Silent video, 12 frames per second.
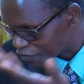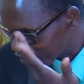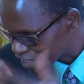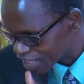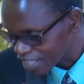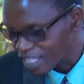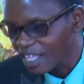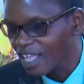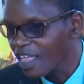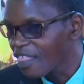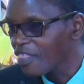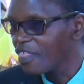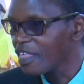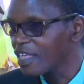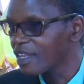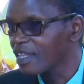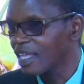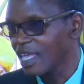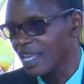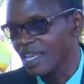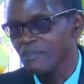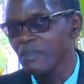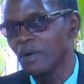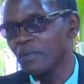everything on what they
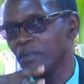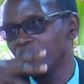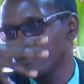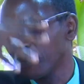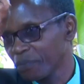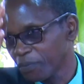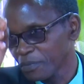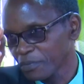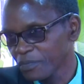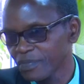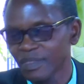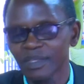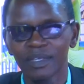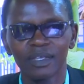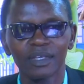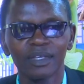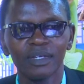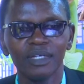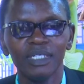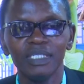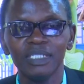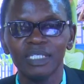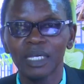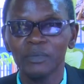wanted to tell my
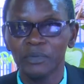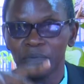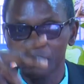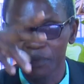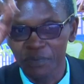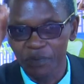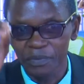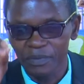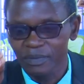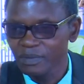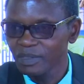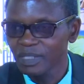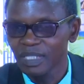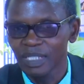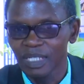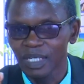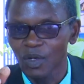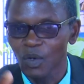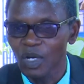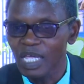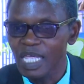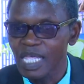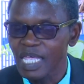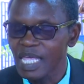parents. And when that person
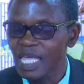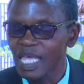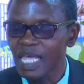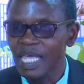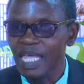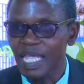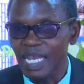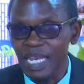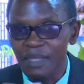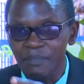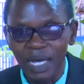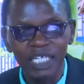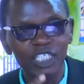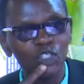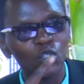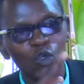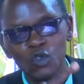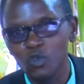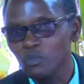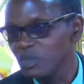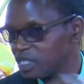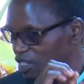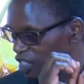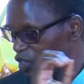goes, truly I get so much
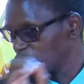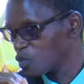annoyed.